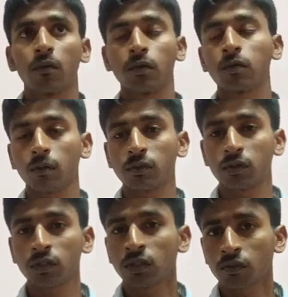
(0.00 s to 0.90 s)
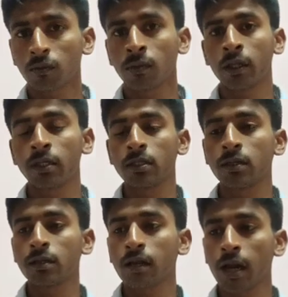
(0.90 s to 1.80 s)
We took observations from
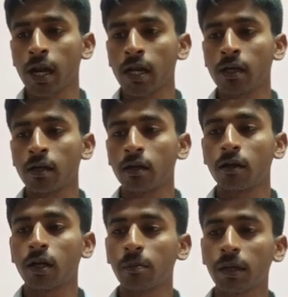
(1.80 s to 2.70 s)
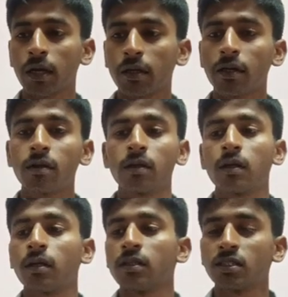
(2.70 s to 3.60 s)
nature and
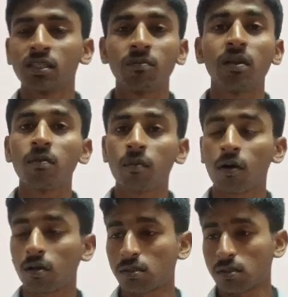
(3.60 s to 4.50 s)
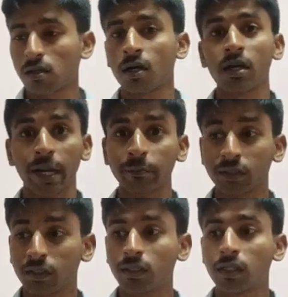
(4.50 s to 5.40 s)
replicated similar models,
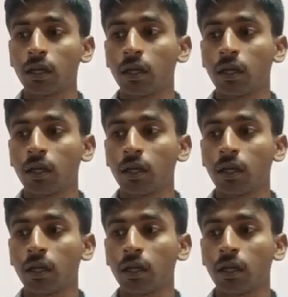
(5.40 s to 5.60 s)
contraptions.